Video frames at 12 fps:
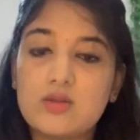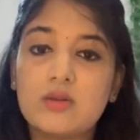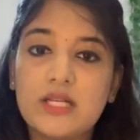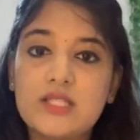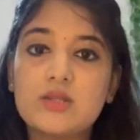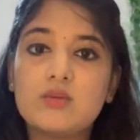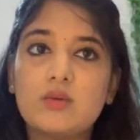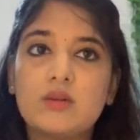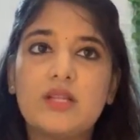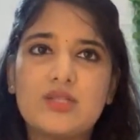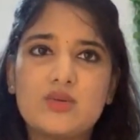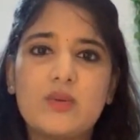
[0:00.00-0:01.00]
So that's
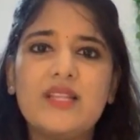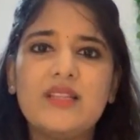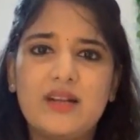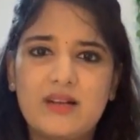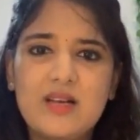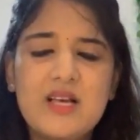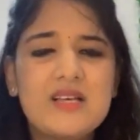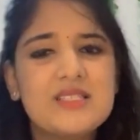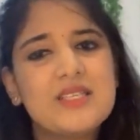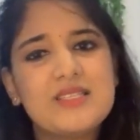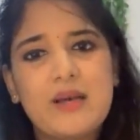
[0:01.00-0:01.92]
why they see,